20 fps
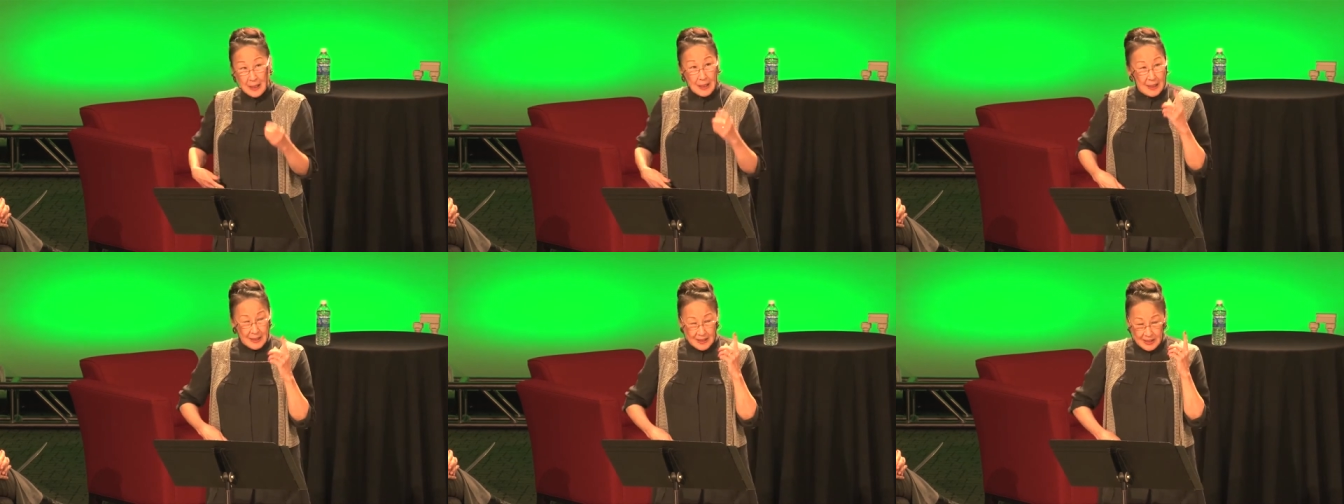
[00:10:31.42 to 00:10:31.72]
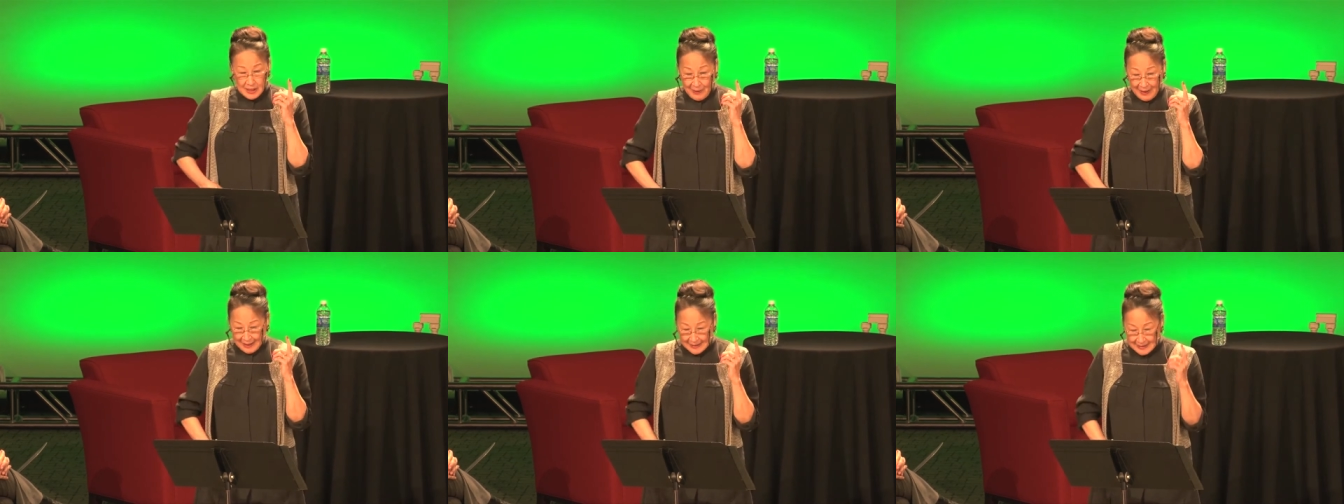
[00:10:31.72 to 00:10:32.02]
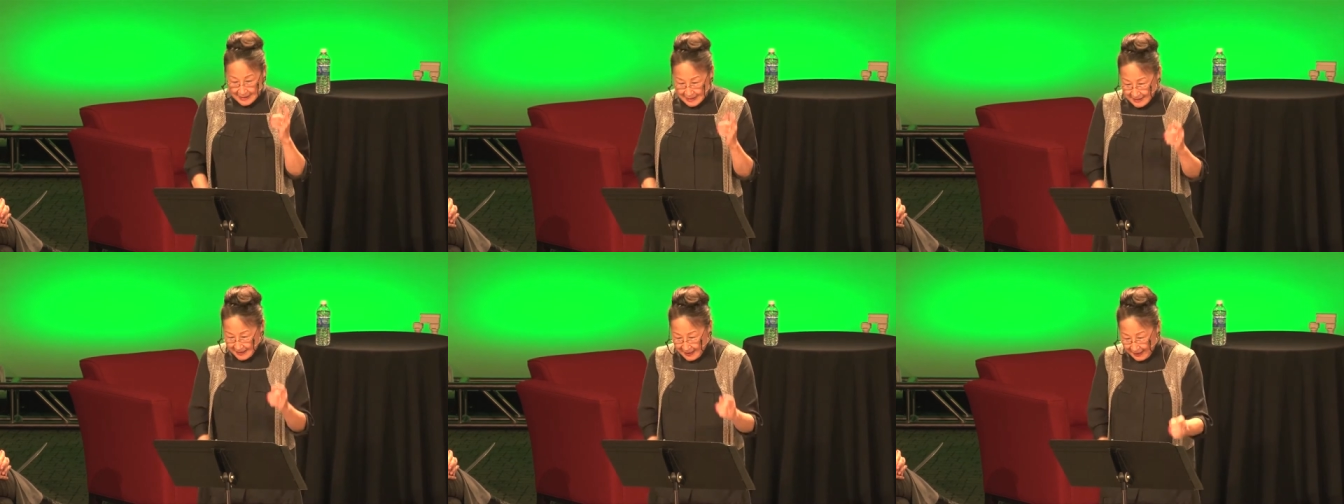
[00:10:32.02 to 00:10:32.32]
So I
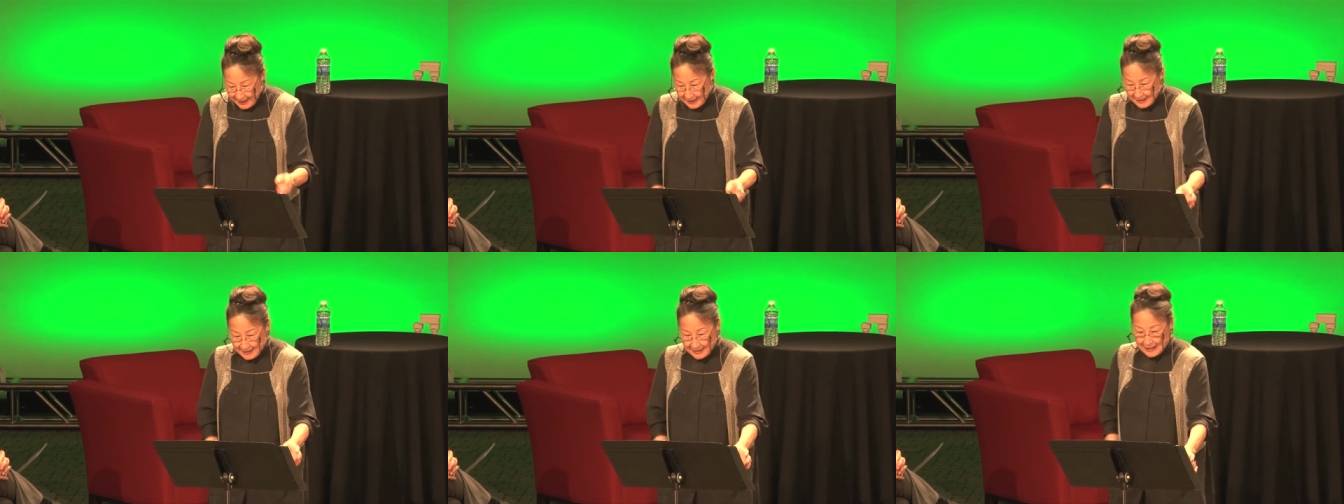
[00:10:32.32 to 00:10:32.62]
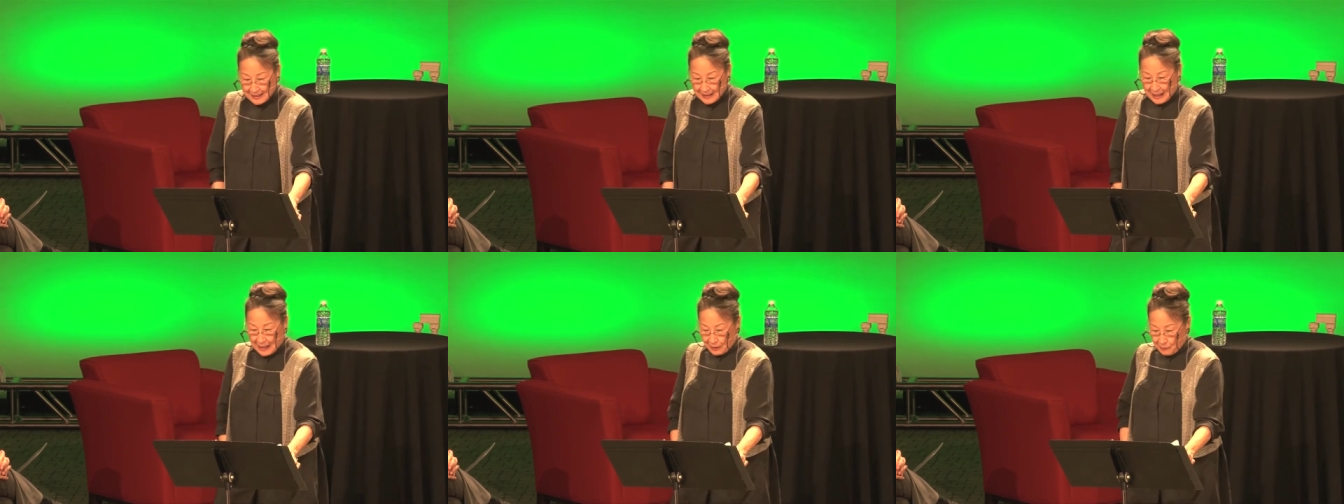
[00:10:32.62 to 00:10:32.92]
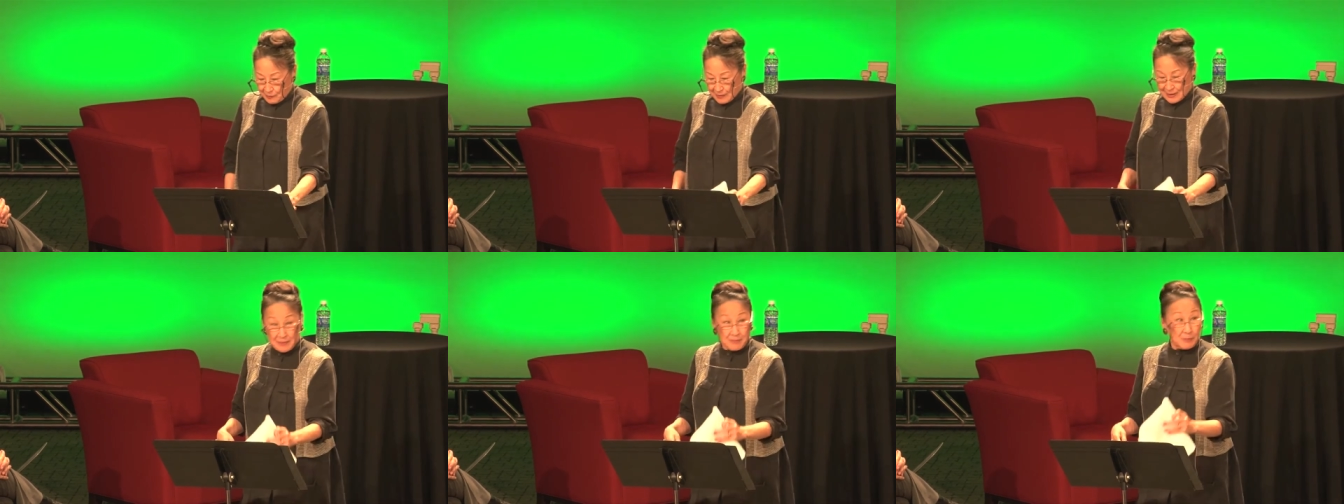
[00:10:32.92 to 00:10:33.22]
decided that I would
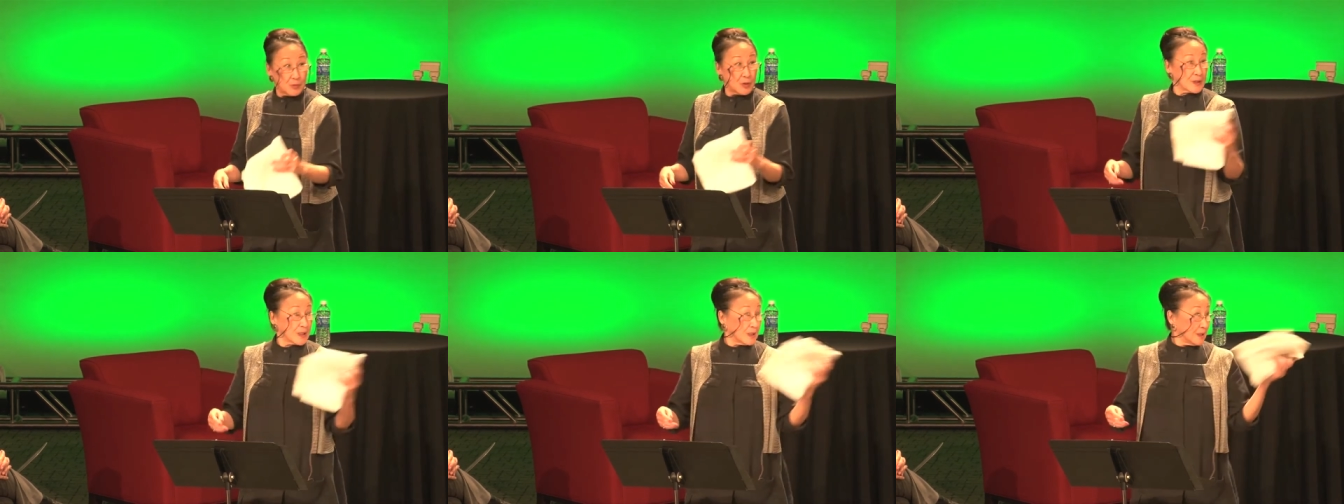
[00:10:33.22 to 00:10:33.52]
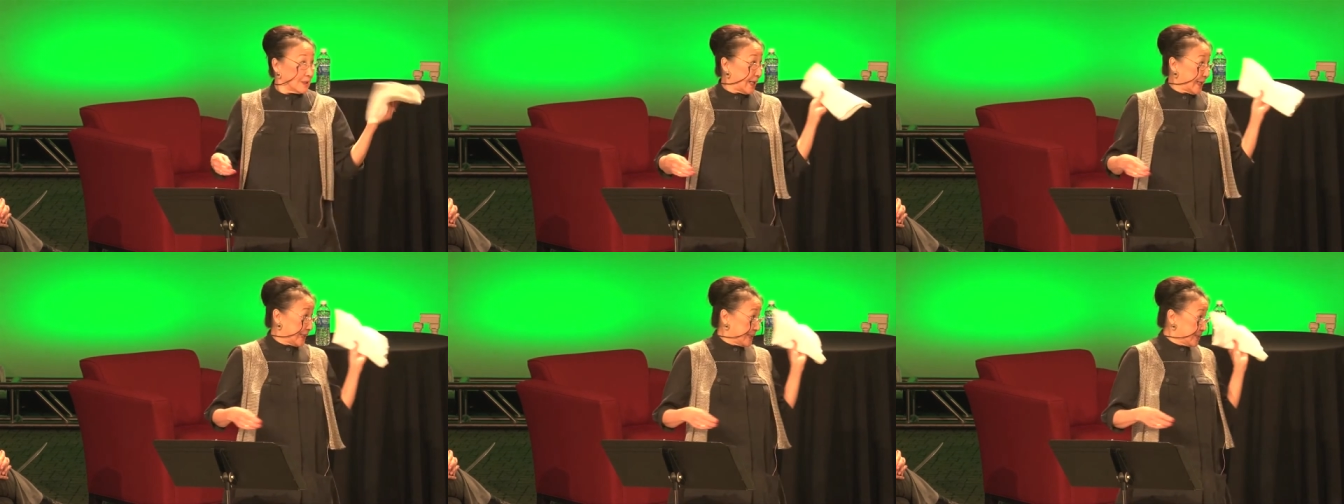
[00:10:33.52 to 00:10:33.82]
immortalize